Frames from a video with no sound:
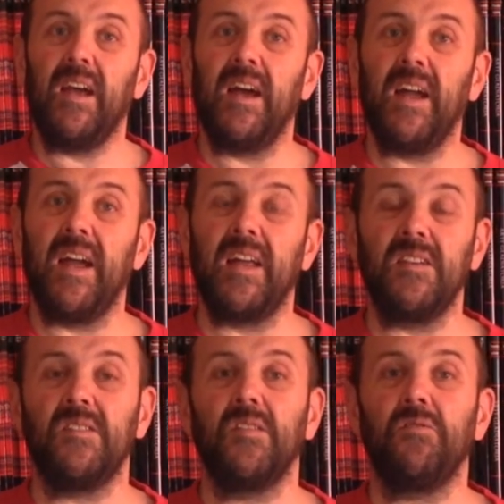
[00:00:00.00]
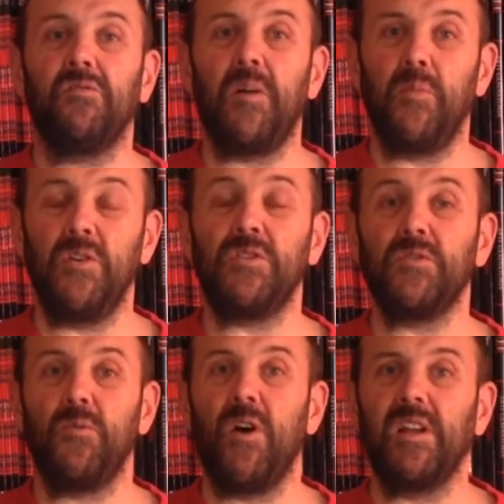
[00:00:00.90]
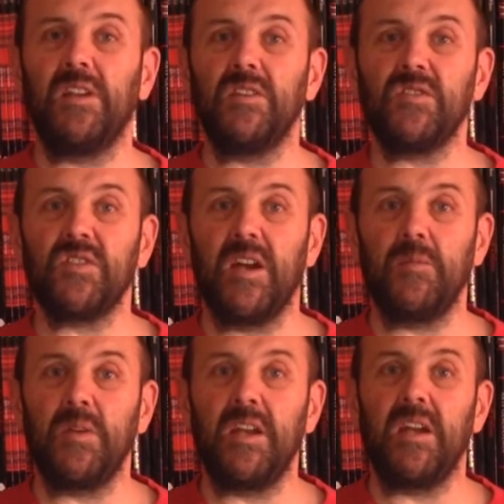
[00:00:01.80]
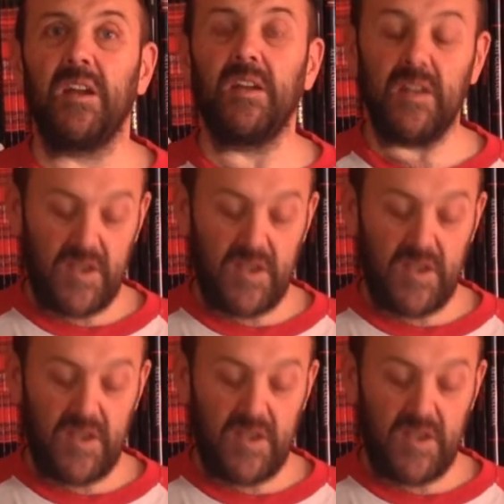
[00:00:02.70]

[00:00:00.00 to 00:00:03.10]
and Fabris, writing in the same year,